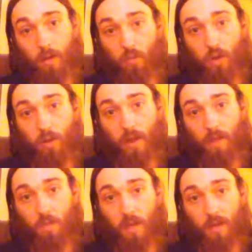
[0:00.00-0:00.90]
real
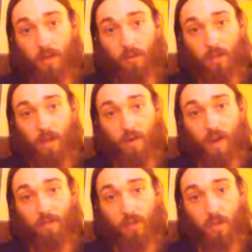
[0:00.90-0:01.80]
life, because they don't
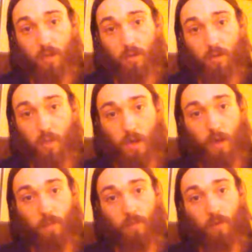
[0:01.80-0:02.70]
have the shield to make
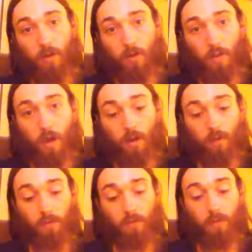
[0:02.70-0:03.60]
up for their
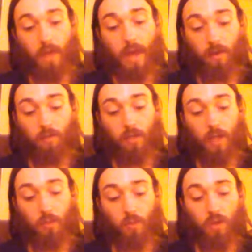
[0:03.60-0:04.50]
lack of
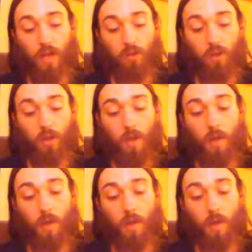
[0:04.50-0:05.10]
chest protection.